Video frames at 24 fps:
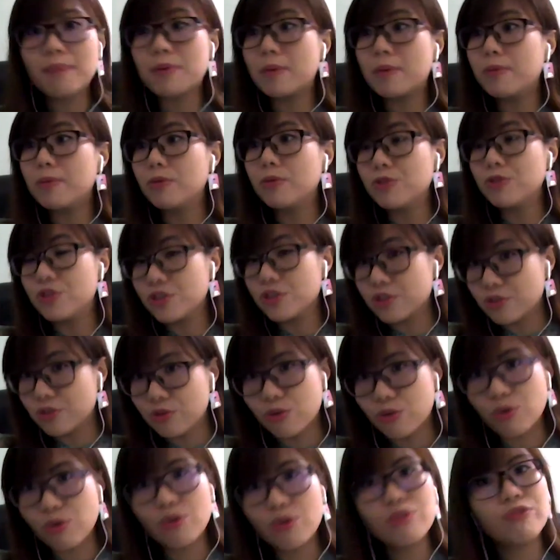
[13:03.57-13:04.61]
People just
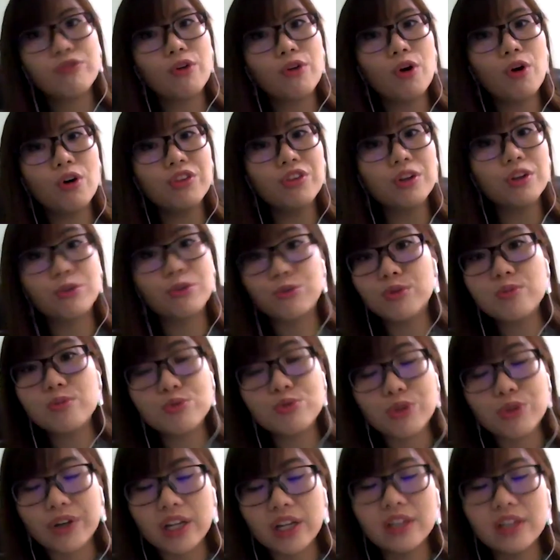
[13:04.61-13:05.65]
go for all the
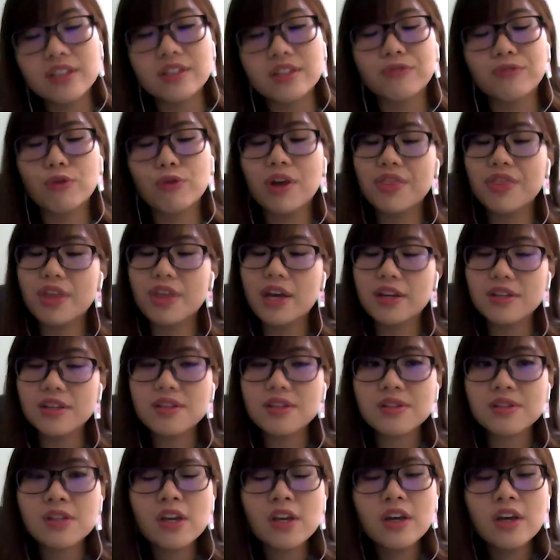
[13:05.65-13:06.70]
groups, regardless of what that
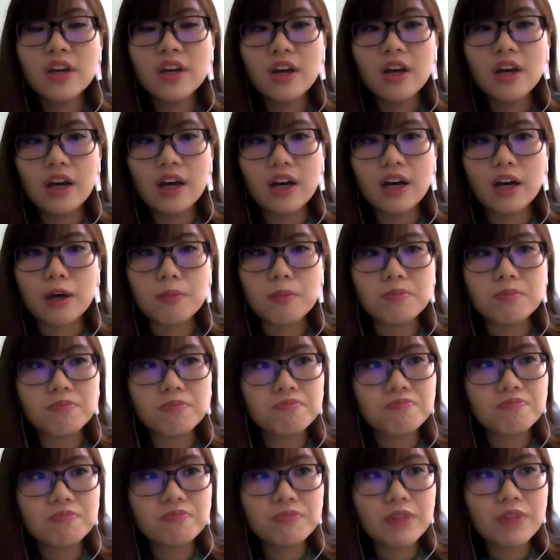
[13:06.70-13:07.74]
is. And
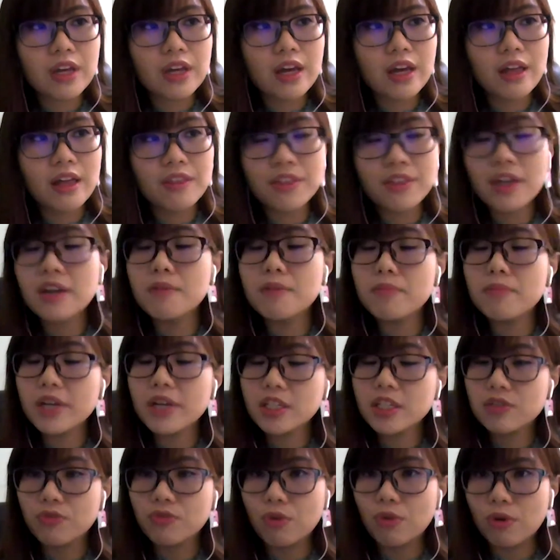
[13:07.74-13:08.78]
then it
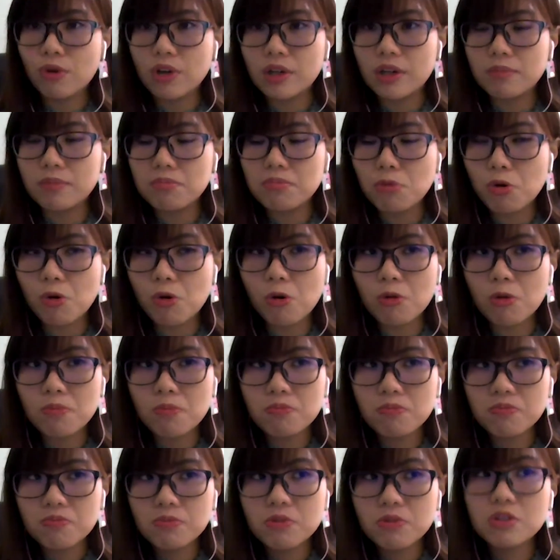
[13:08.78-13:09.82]
makes for a more
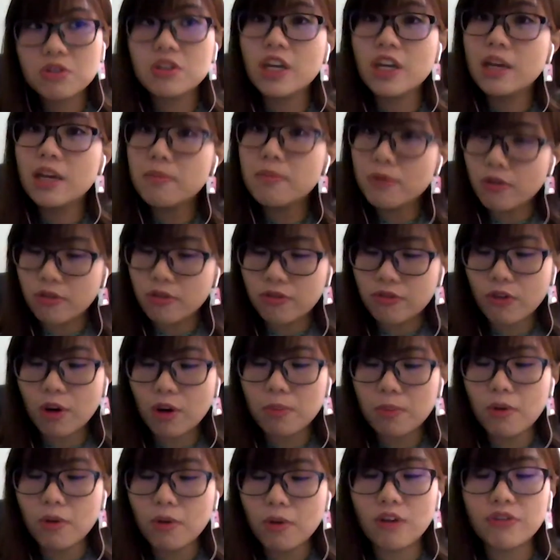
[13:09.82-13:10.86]
stable
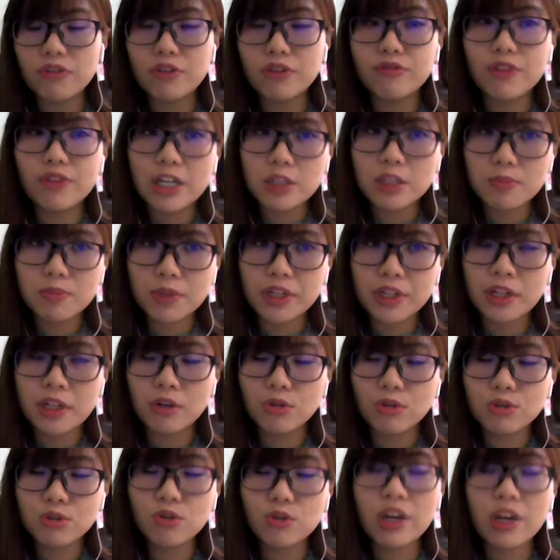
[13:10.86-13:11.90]
form of investment. And
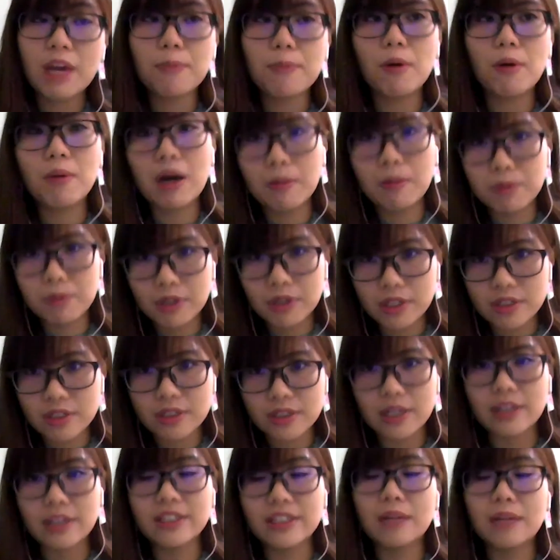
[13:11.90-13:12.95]
also K-pop companies,
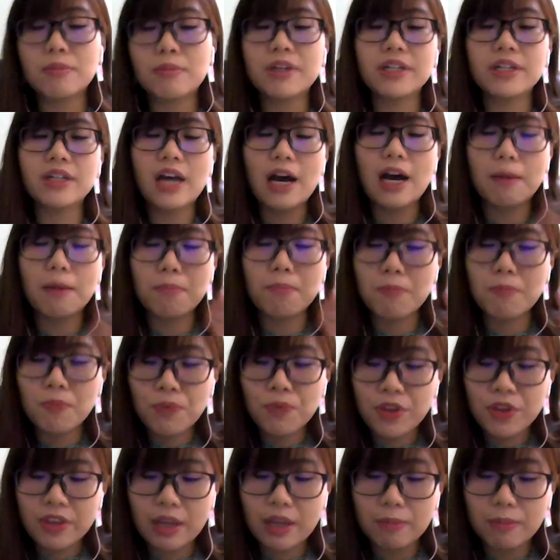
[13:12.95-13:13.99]
they are
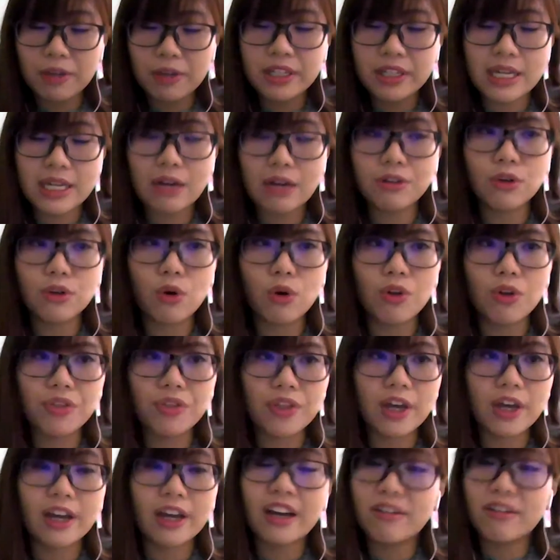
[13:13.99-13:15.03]
doubling down on
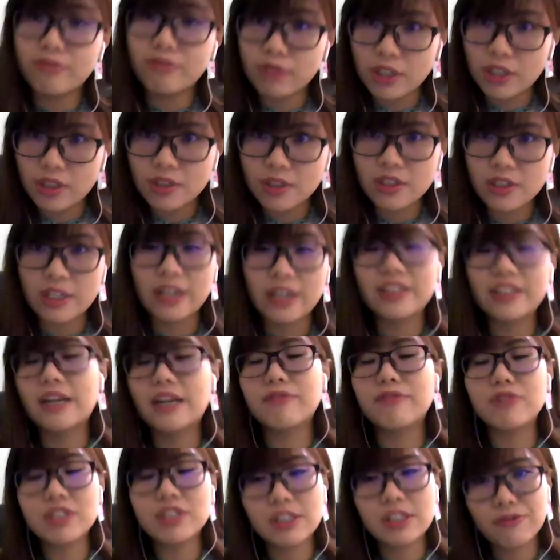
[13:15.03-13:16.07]
their governance, they are
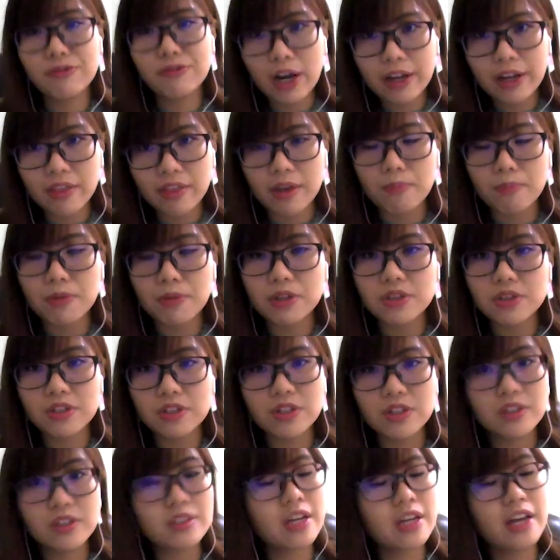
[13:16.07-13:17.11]
diversifying their
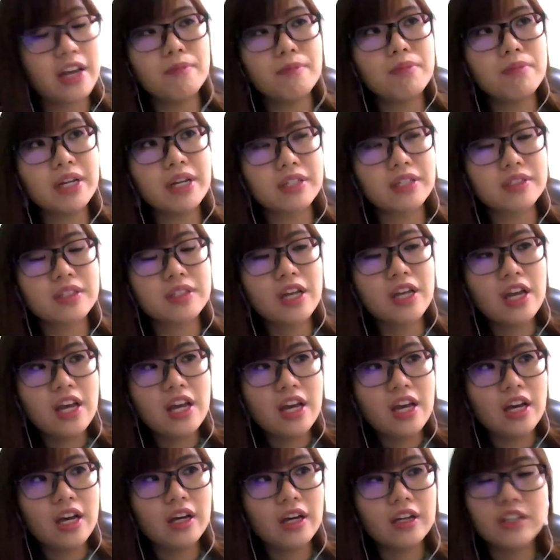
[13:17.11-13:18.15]
business, and
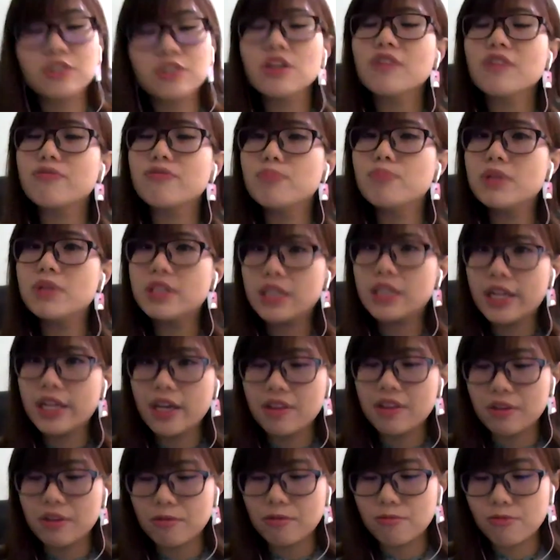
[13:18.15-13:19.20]
it sort of
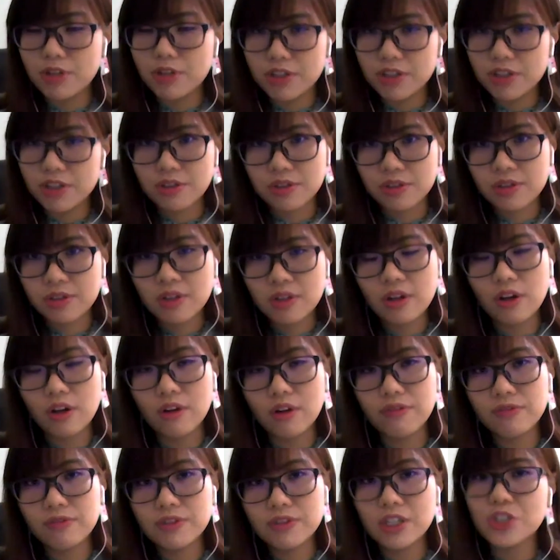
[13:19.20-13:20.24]
mitigate the risks
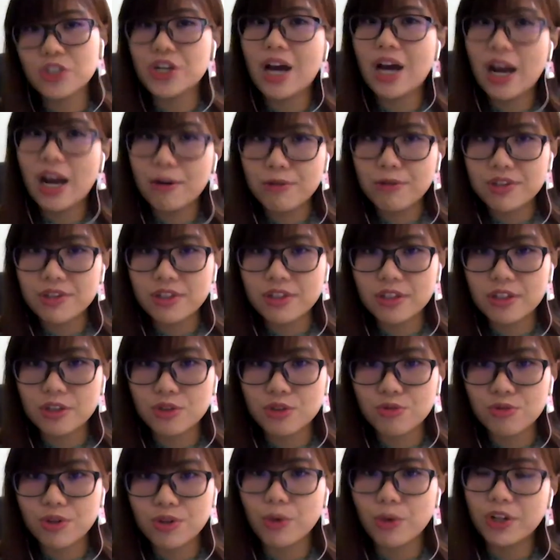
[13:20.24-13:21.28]
of such a high risk
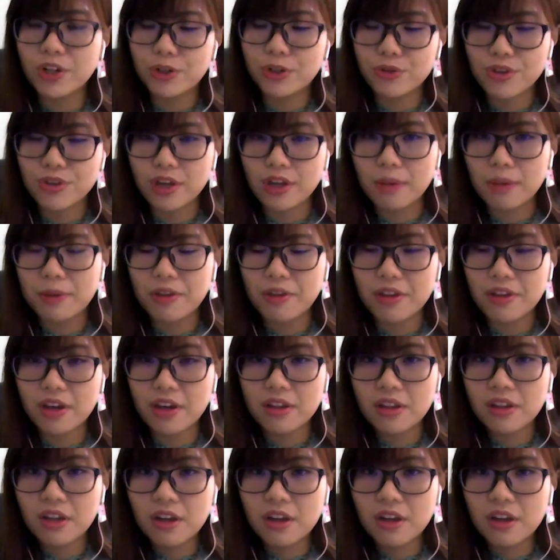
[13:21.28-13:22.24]
industry. What do you think about that?